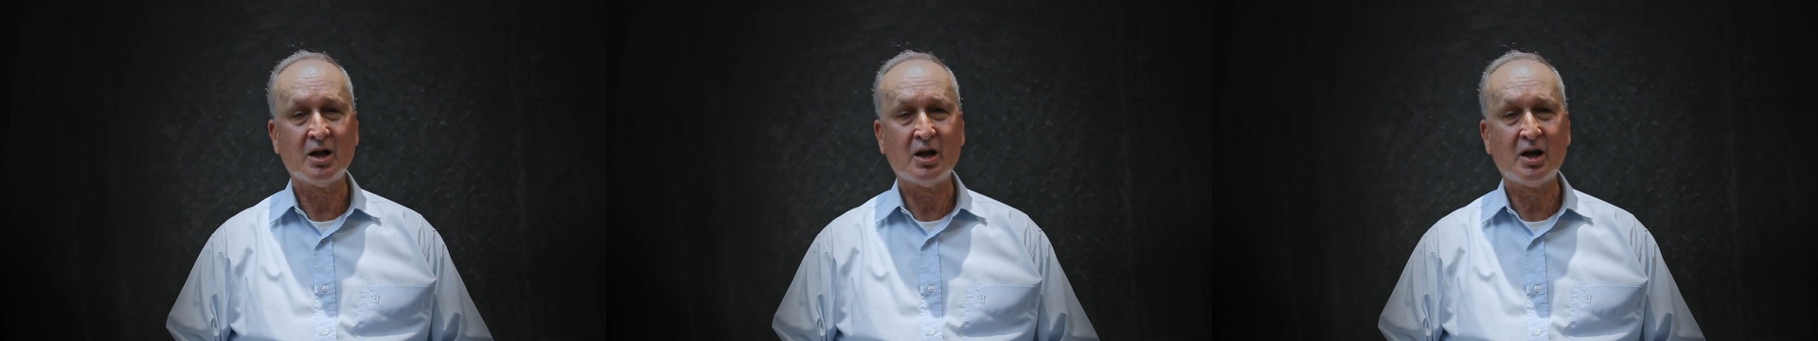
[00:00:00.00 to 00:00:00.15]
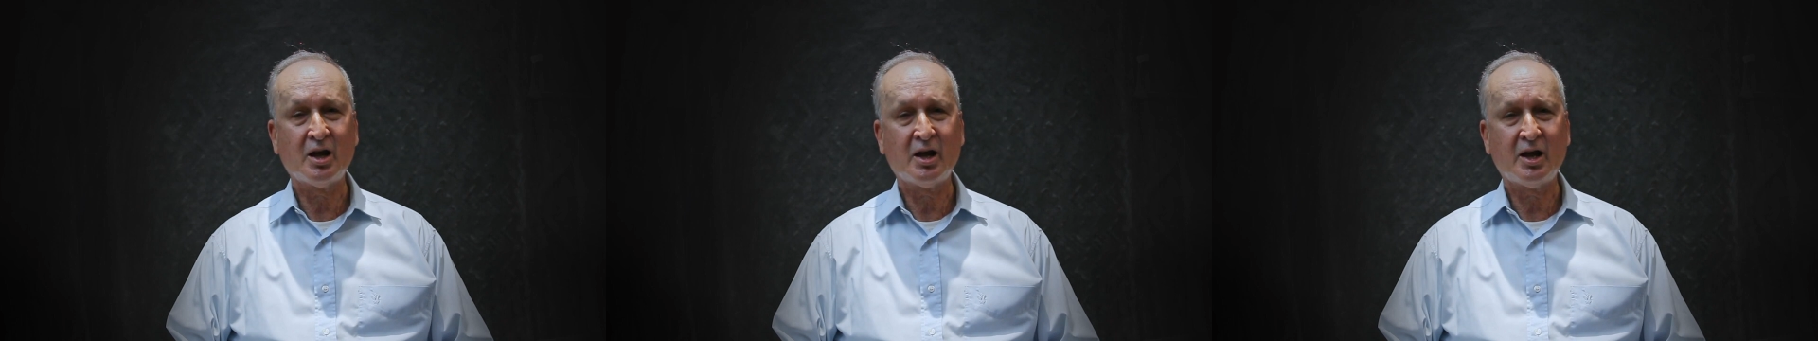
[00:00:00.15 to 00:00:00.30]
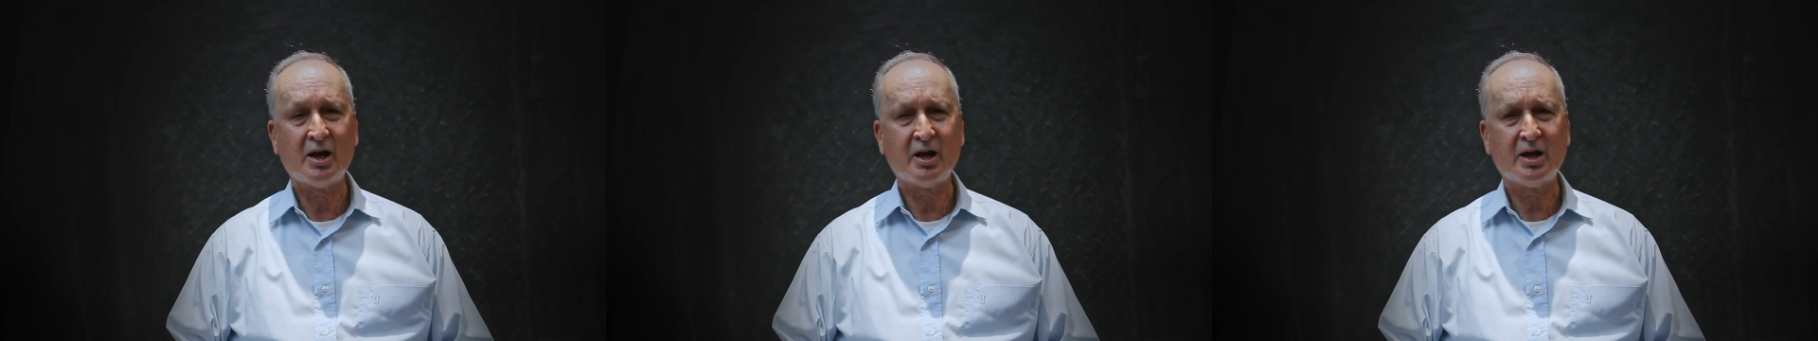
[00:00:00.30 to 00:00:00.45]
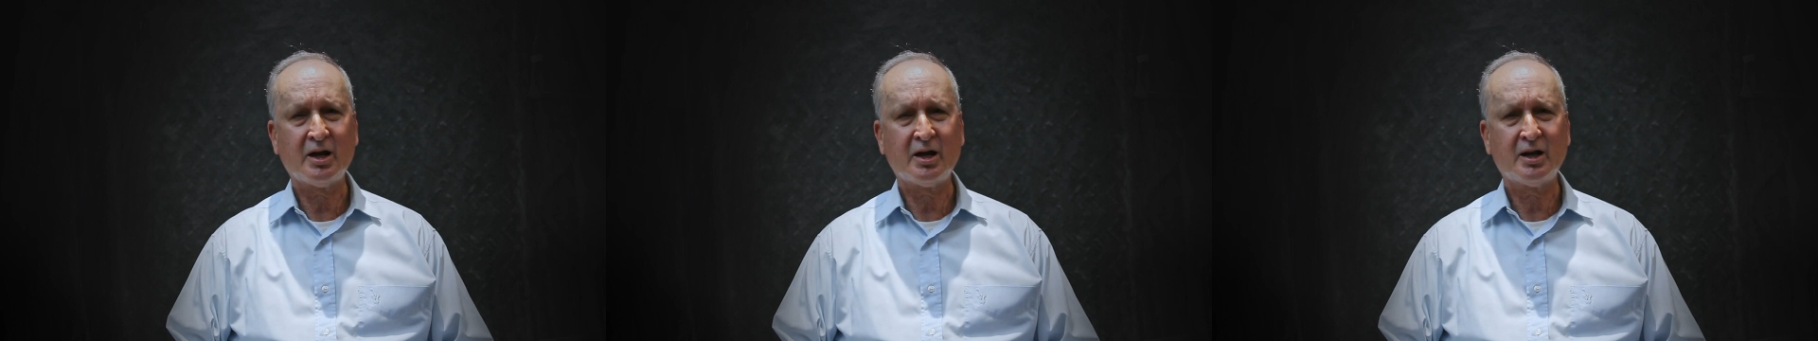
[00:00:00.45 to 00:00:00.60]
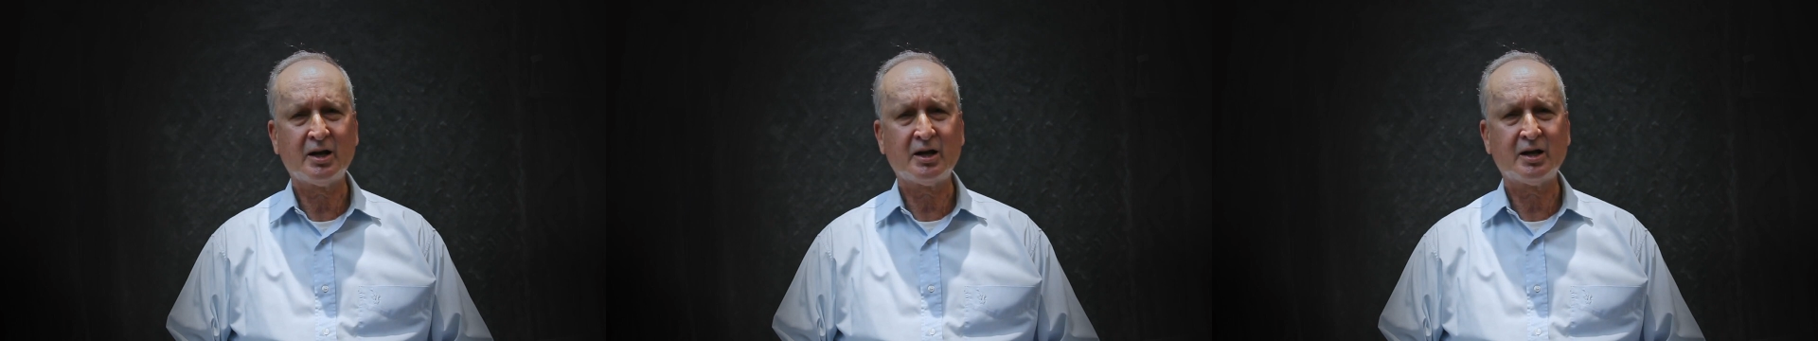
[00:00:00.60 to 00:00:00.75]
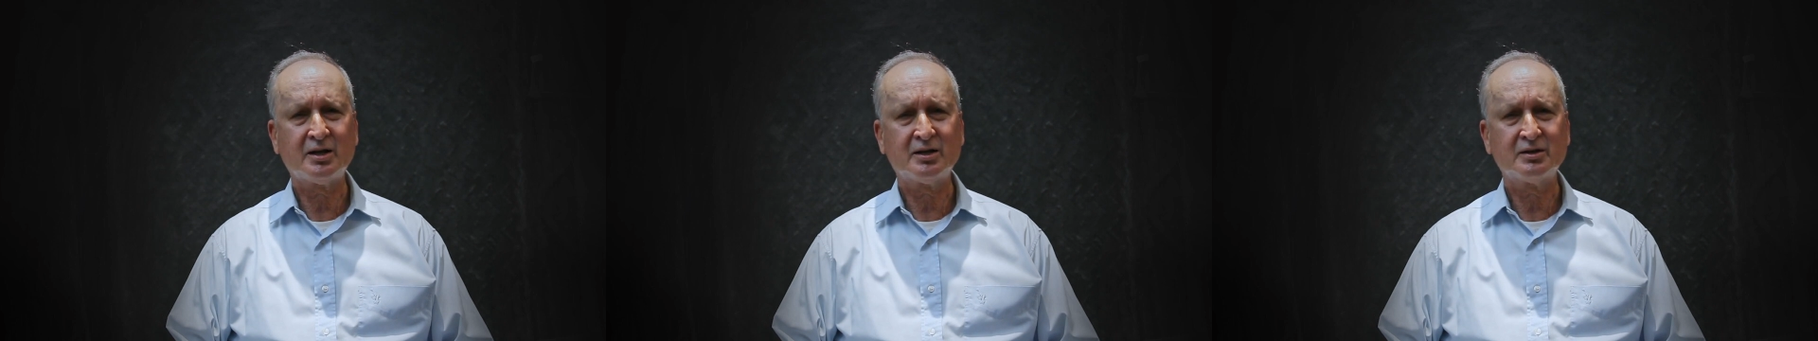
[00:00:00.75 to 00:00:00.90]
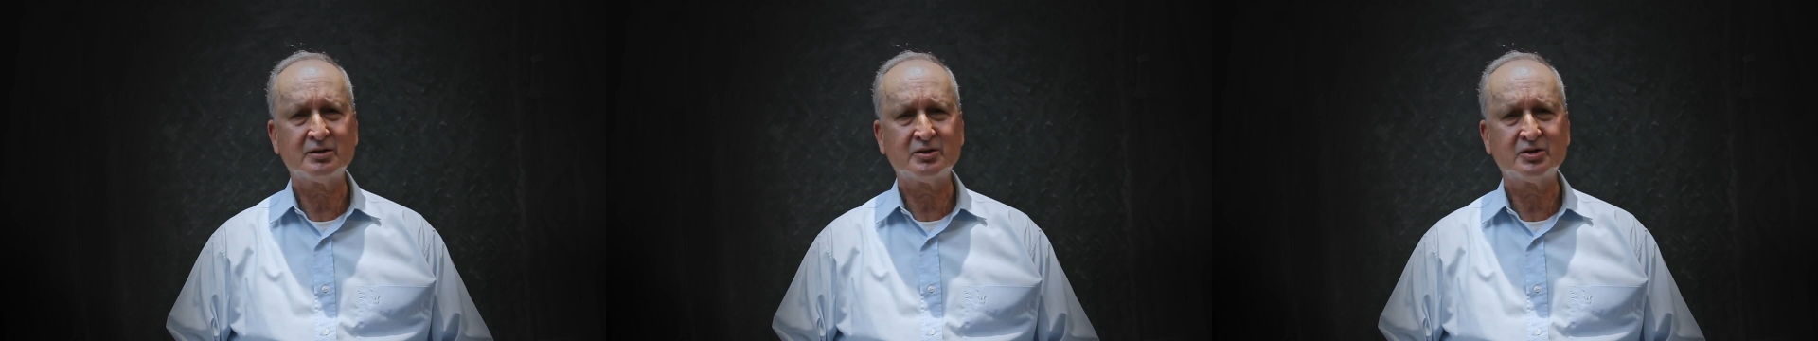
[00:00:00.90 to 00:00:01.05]

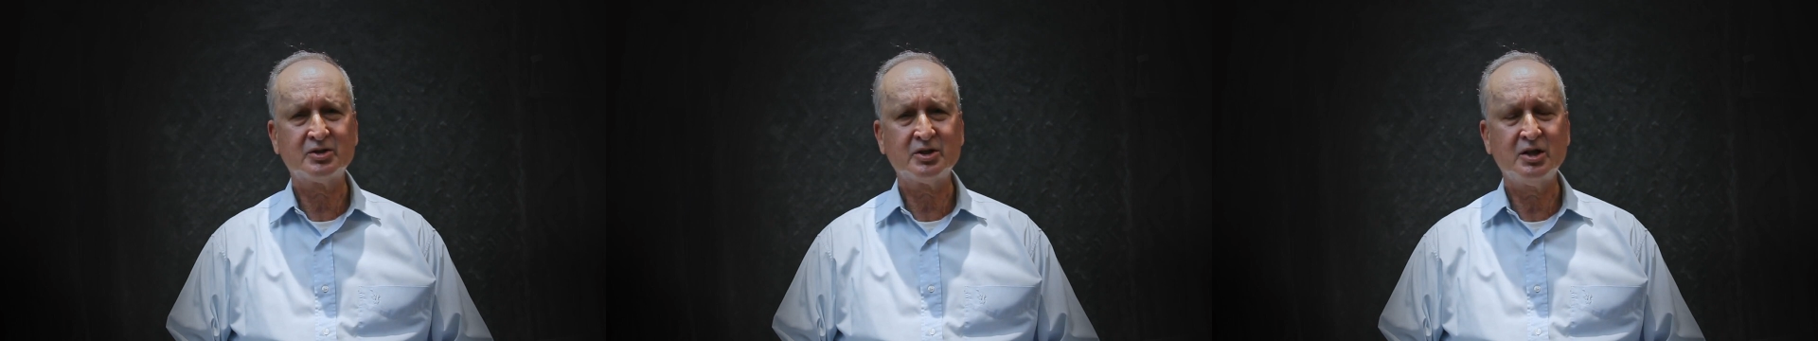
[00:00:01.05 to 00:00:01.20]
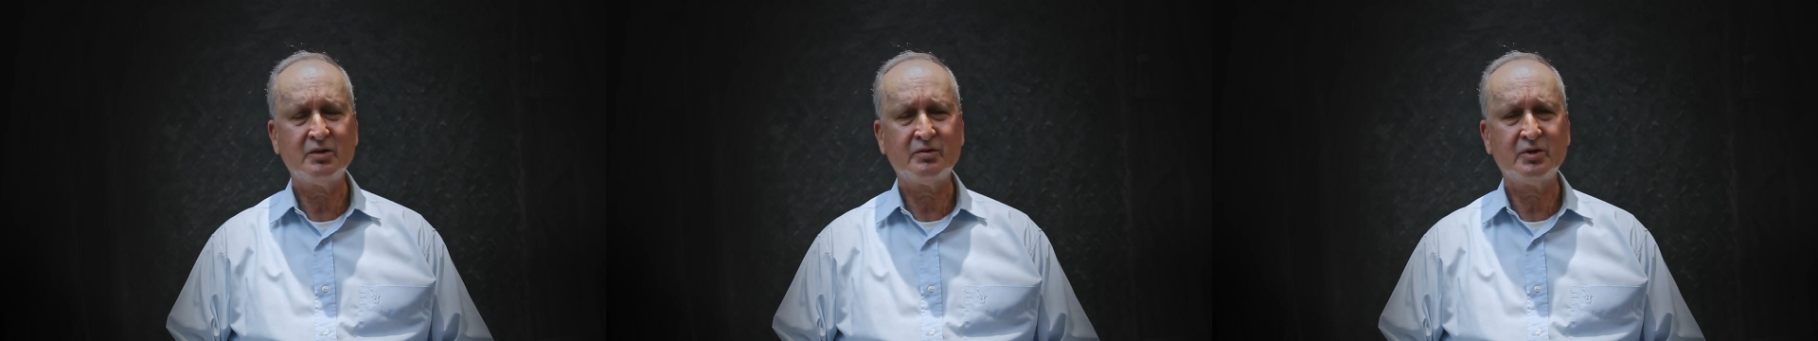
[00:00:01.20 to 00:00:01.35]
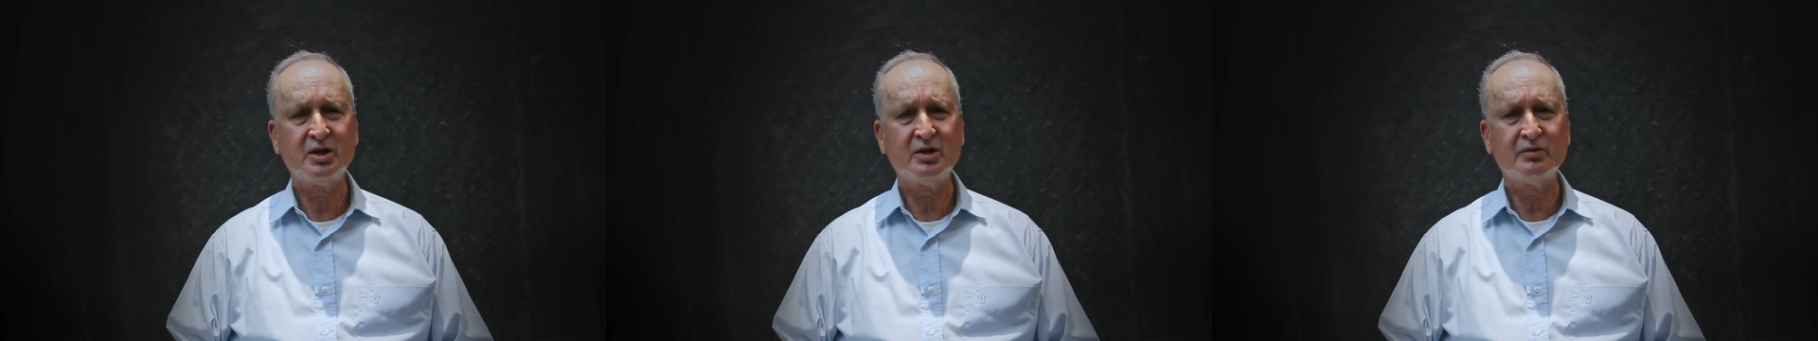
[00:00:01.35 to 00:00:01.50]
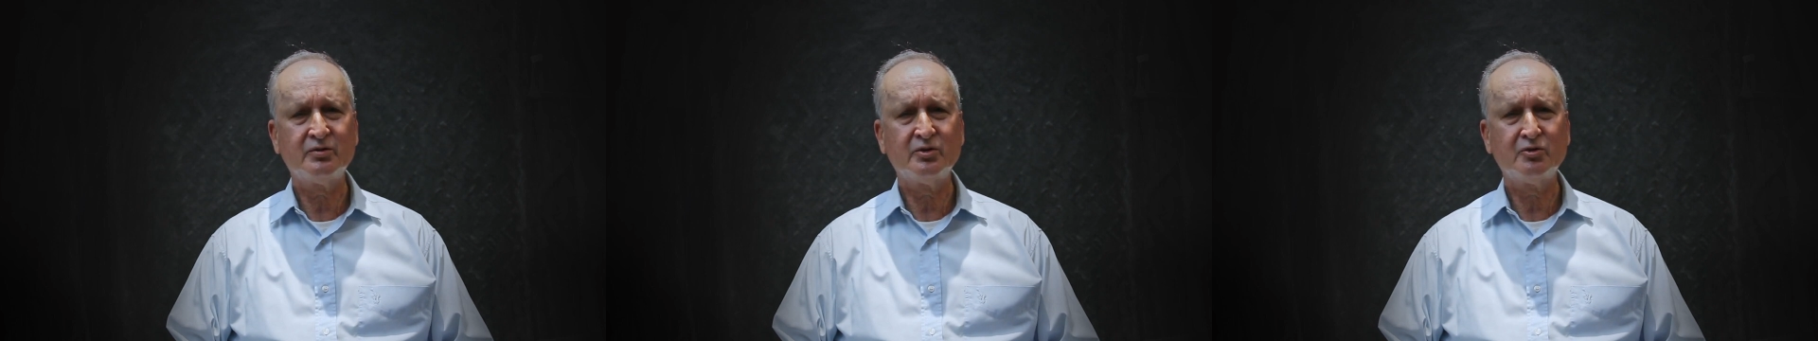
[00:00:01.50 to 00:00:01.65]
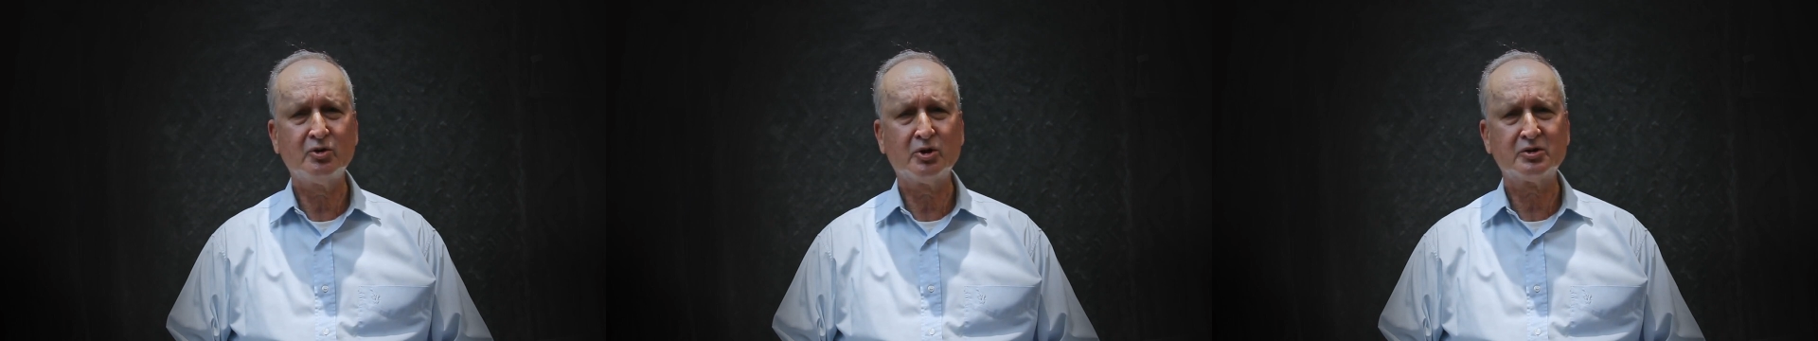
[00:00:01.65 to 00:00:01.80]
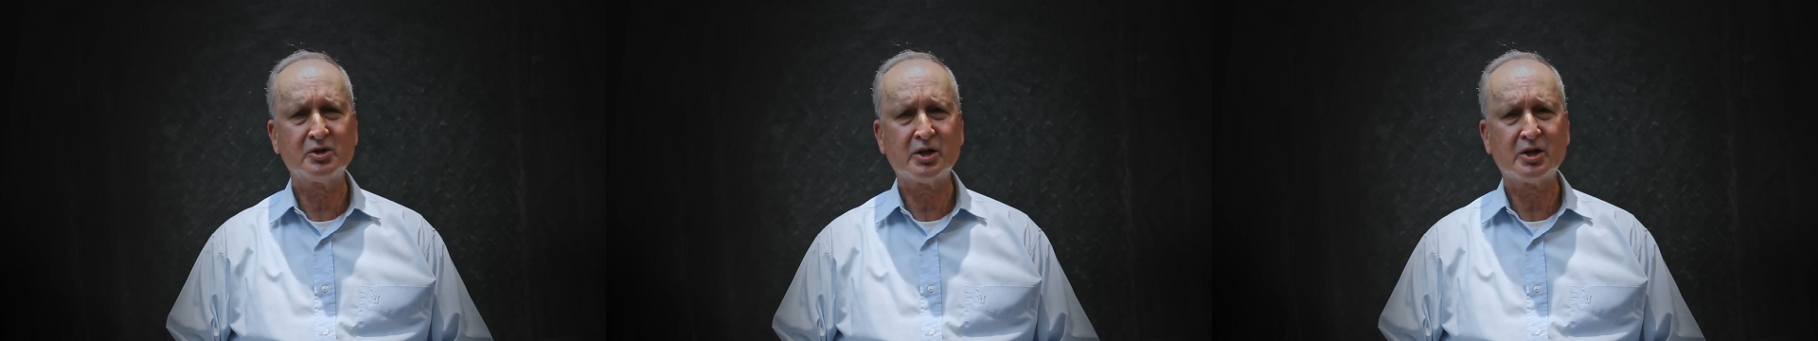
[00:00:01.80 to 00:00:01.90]
and even if you've got